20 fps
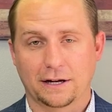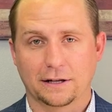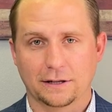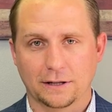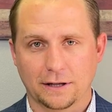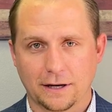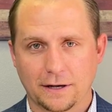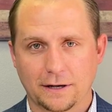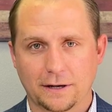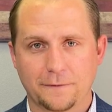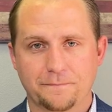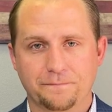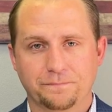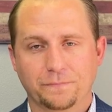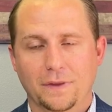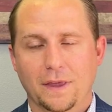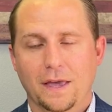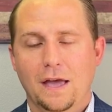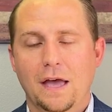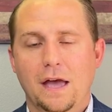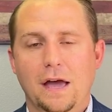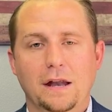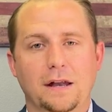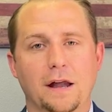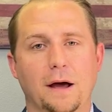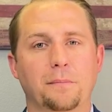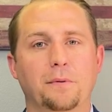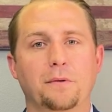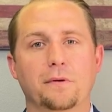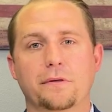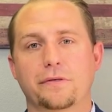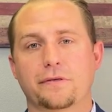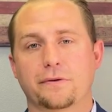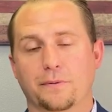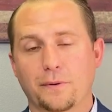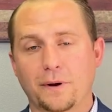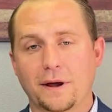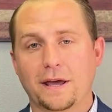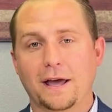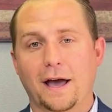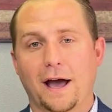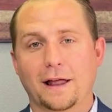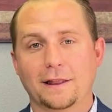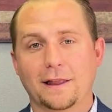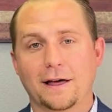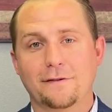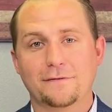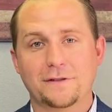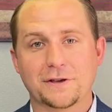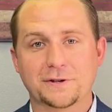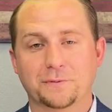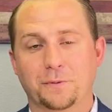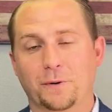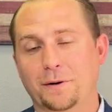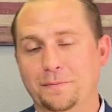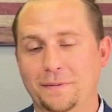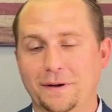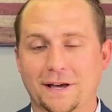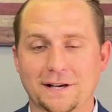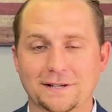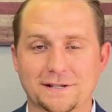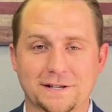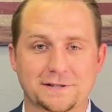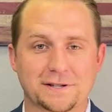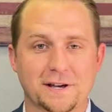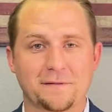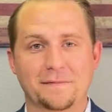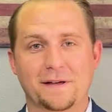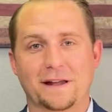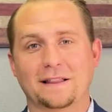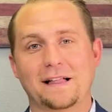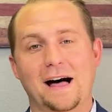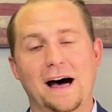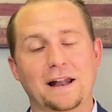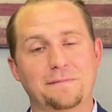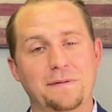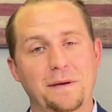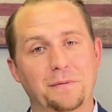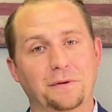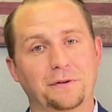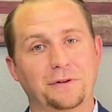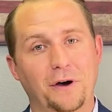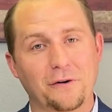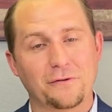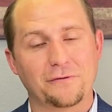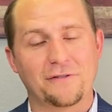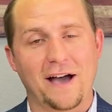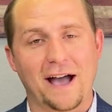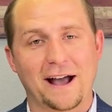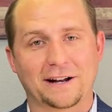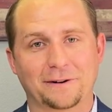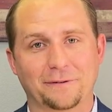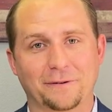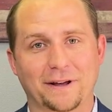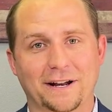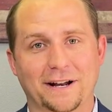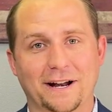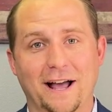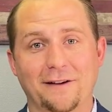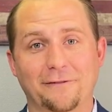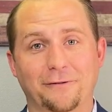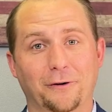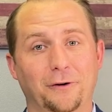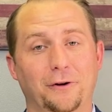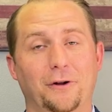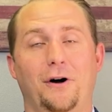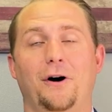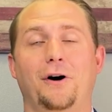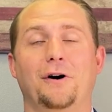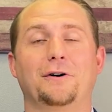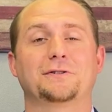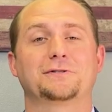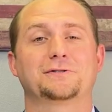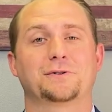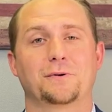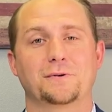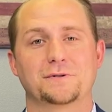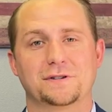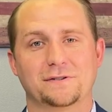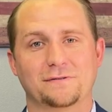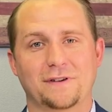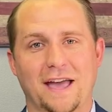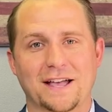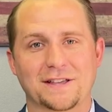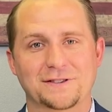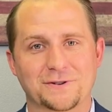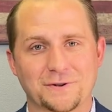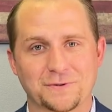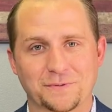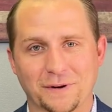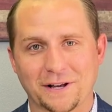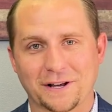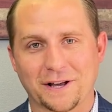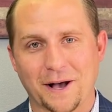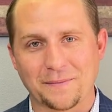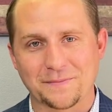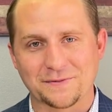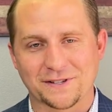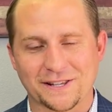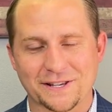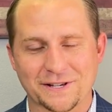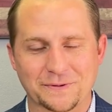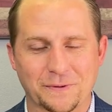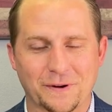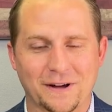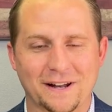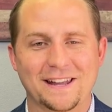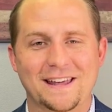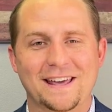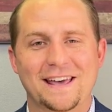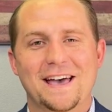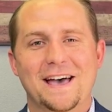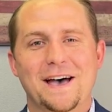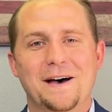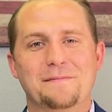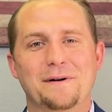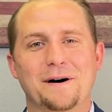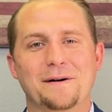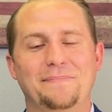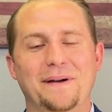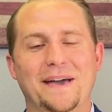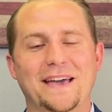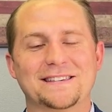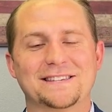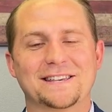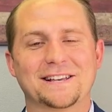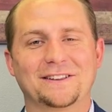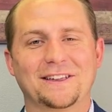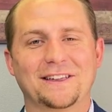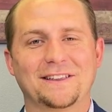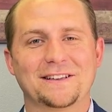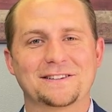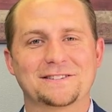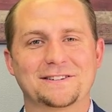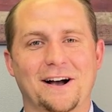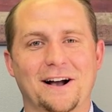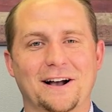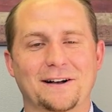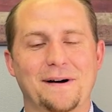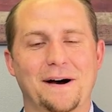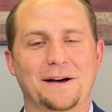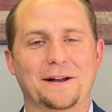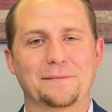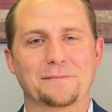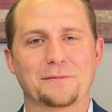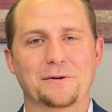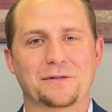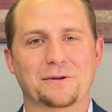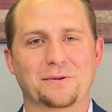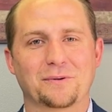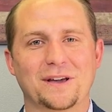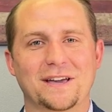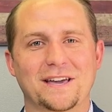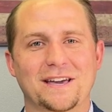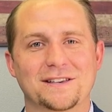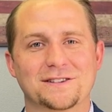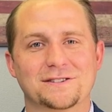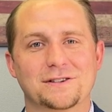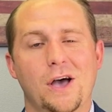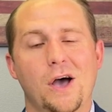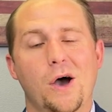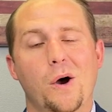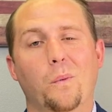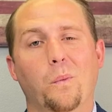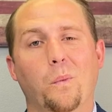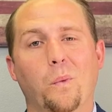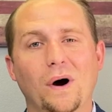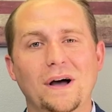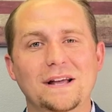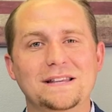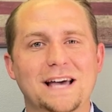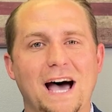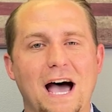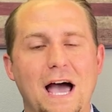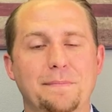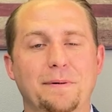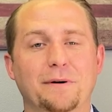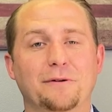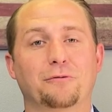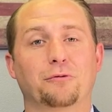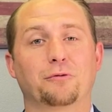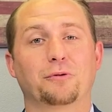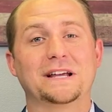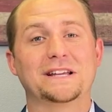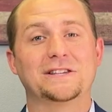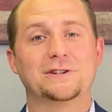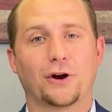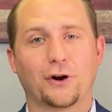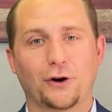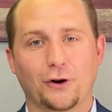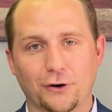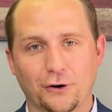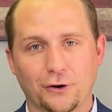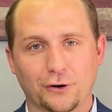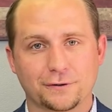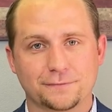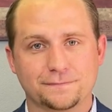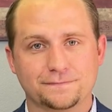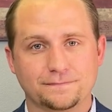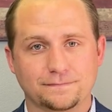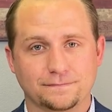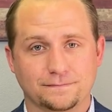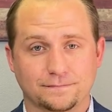to look? Number 3, I love this one because it's something that a lot of people don't factor in. And I've heard all sorts of answers when it comes to this one. But basically, let's talk about number 3 is what type of return